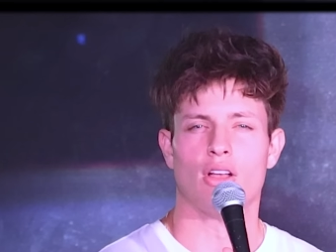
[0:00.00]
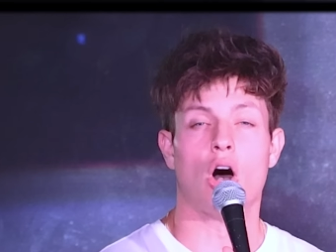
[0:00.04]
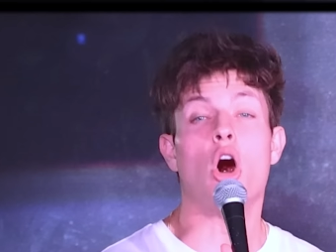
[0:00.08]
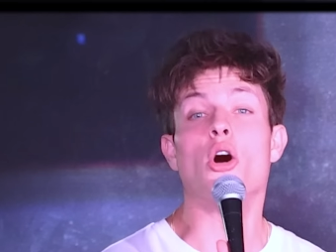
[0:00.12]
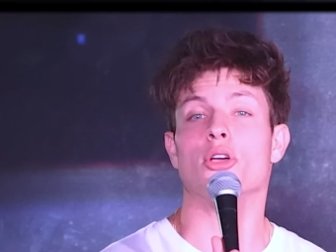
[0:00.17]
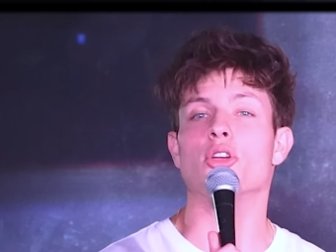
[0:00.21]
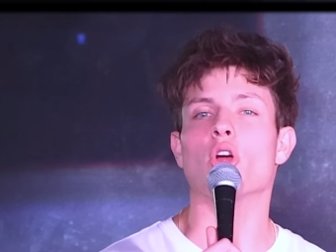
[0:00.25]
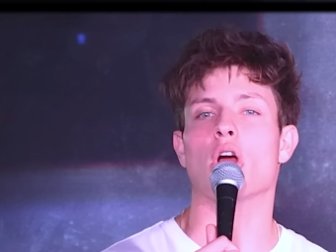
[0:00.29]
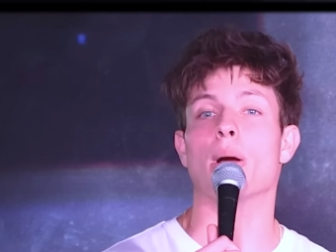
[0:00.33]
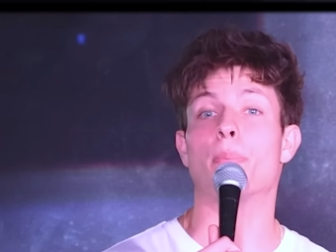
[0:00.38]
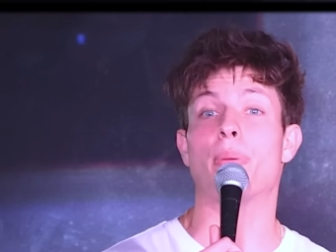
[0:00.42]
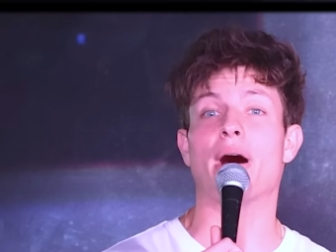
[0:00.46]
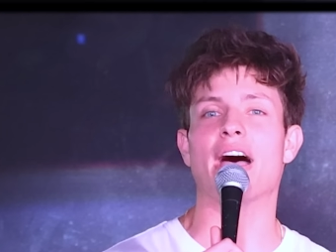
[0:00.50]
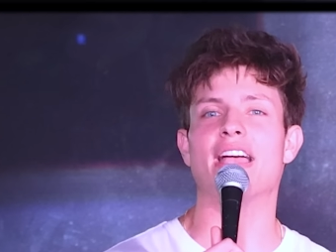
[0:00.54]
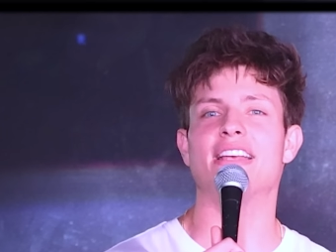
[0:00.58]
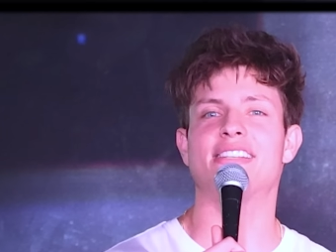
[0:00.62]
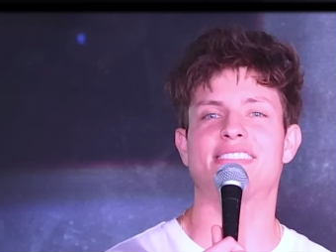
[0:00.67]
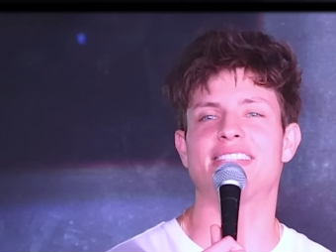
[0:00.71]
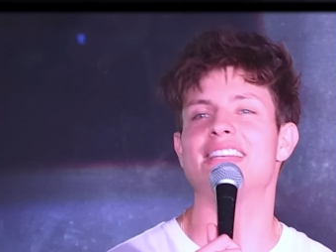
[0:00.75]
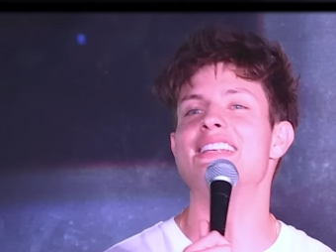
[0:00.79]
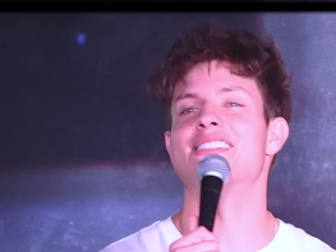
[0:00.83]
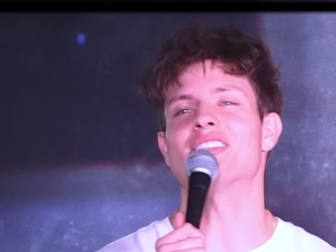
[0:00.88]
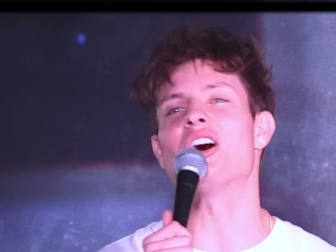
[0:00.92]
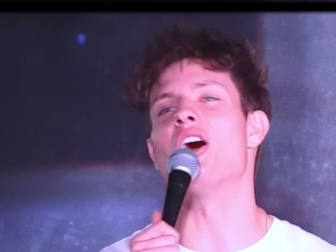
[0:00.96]
Oh, you're a
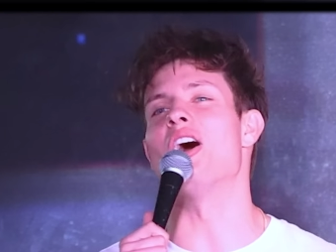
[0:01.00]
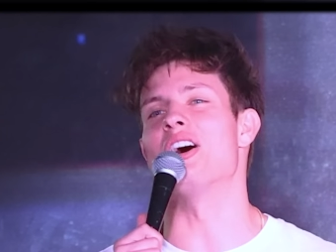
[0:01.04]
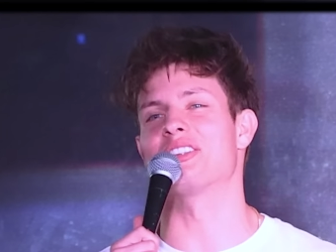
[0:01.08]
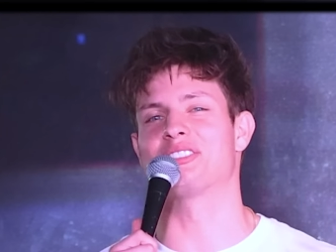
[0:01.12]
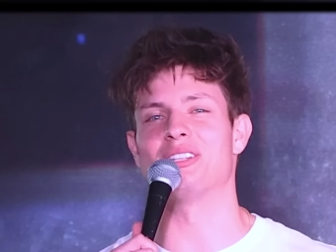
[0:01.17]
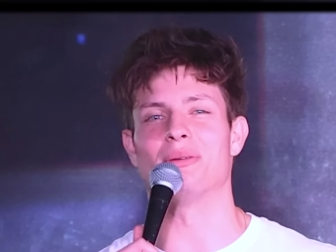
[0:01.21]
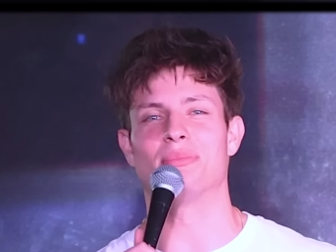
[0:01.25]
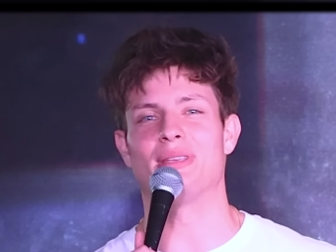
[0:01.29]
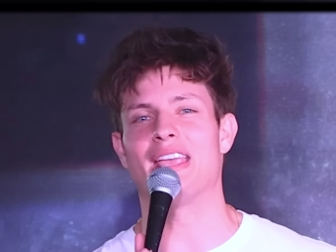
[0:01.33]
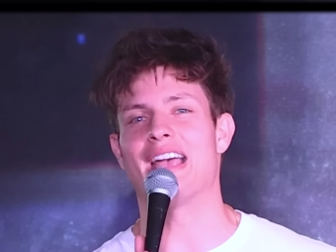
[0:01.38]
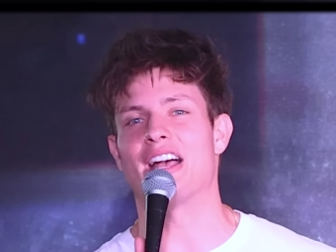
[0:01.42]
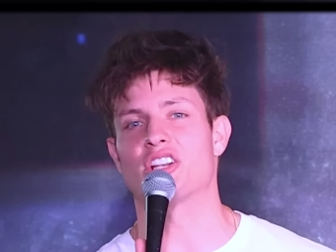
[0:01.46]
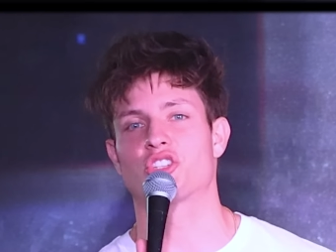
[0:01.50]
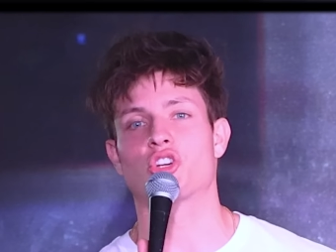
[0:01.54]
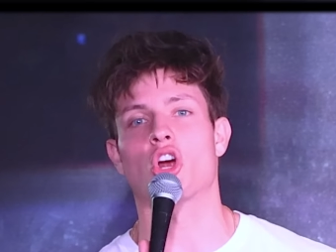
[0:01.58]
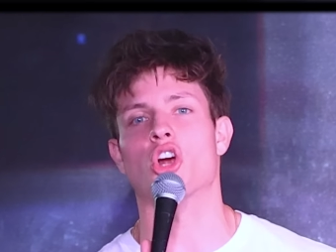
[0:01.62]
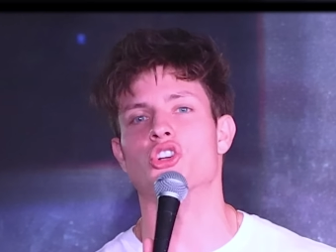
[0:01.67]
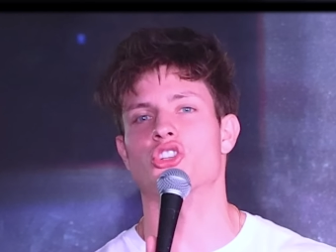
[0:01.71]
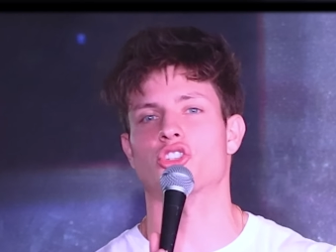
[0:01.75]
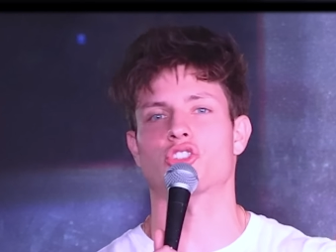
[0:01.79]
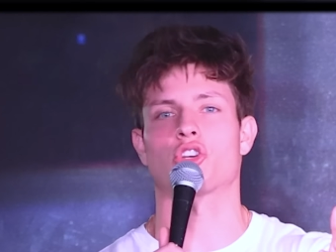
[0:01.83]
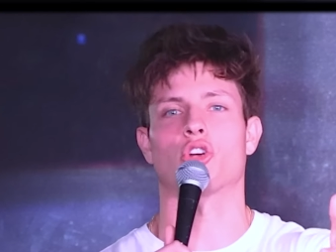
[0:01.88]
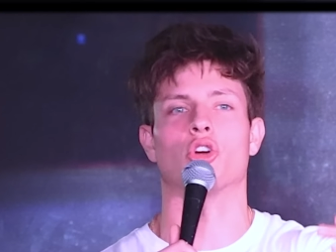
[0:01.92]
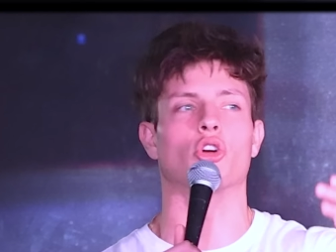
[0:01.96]
Pisces? Awesome. Yeah,
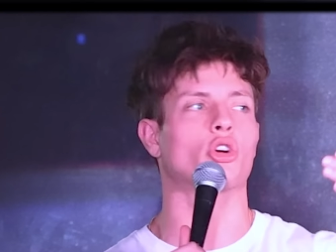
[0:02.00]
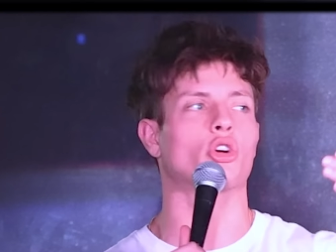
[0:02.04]
charge it to